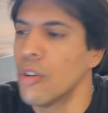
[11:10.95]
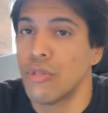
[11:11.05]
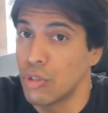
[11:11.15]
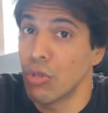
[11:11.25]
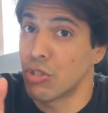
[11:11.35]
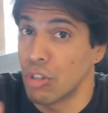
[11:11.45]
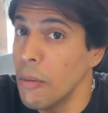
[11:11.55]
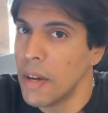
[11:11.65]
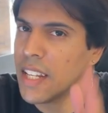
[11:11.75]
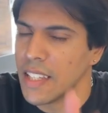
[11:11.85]
So
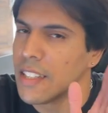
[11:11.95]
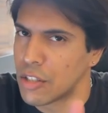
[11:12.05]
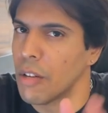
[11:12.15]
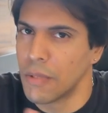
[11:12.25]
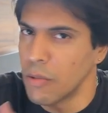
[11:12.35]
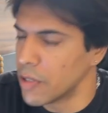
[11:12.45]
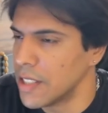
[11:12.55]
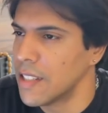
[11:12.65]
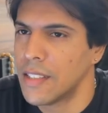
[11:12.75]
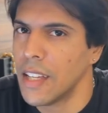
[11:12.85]
somebody did something with
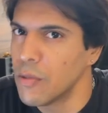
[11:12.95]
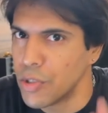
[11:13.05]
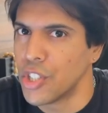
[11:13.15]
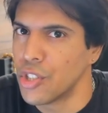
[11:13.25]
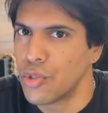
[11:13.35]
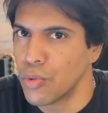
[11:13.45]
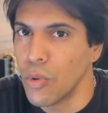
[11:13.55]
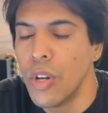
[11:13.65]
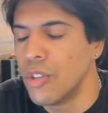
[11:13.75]
this thing, which is true.